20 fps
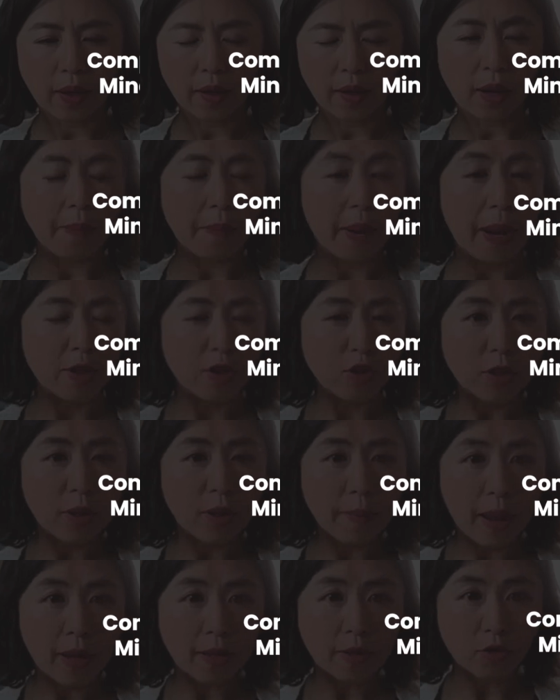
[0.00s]
compassion to
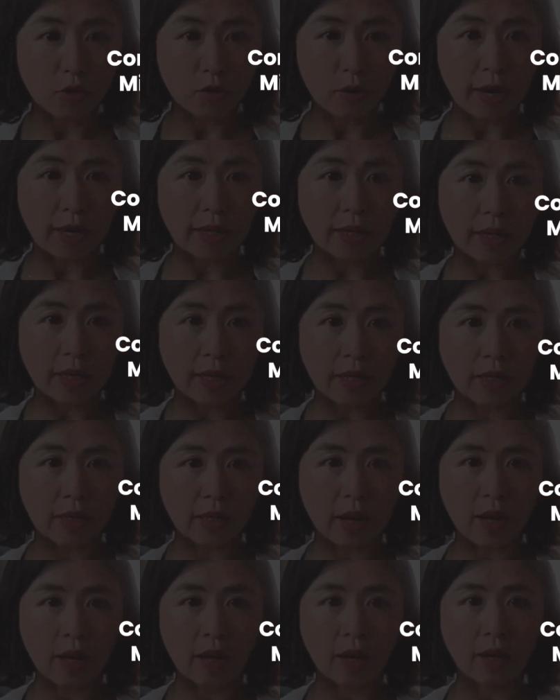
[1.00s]
mind
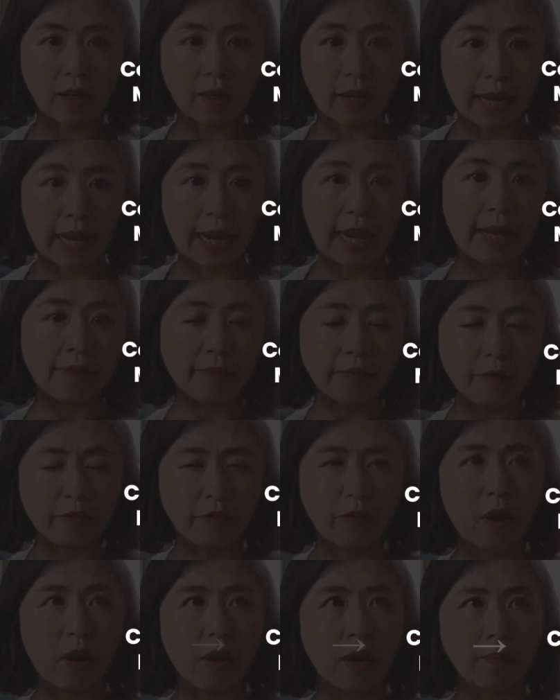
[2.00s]
training came
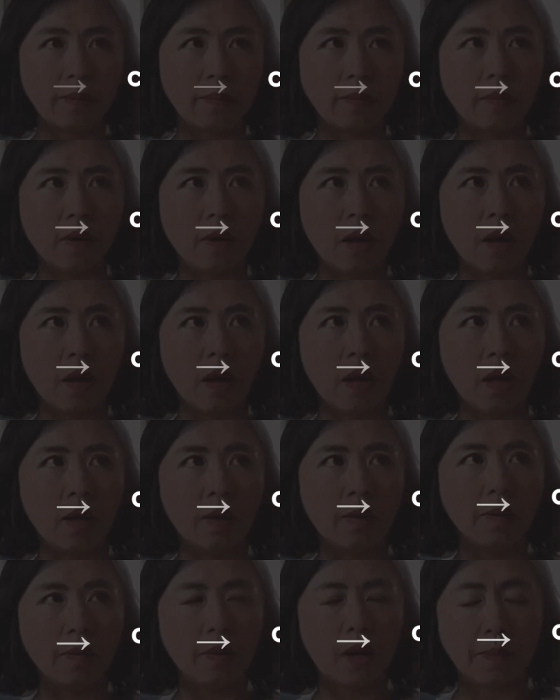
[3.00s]
from
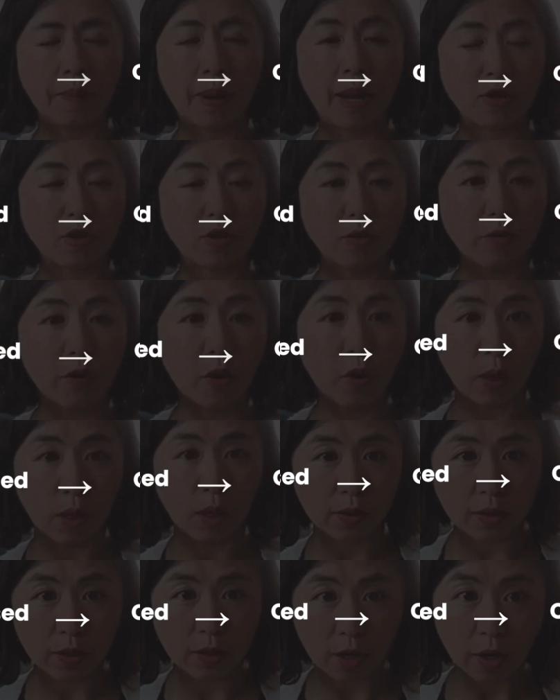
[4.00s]
compassion
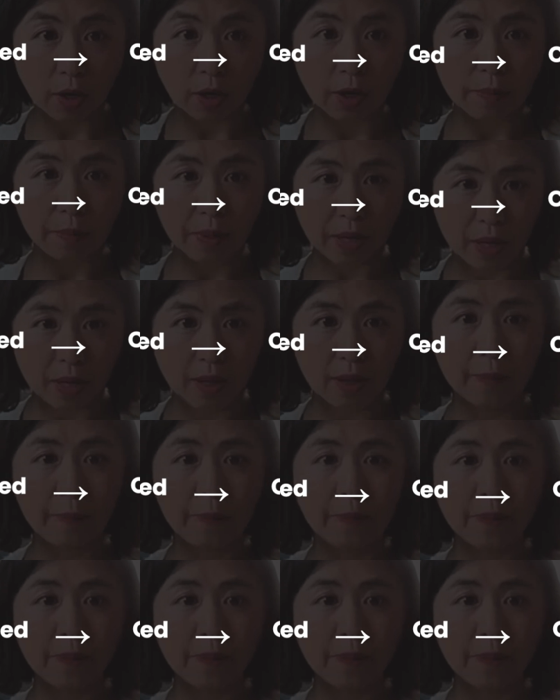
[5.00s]
focused therapy.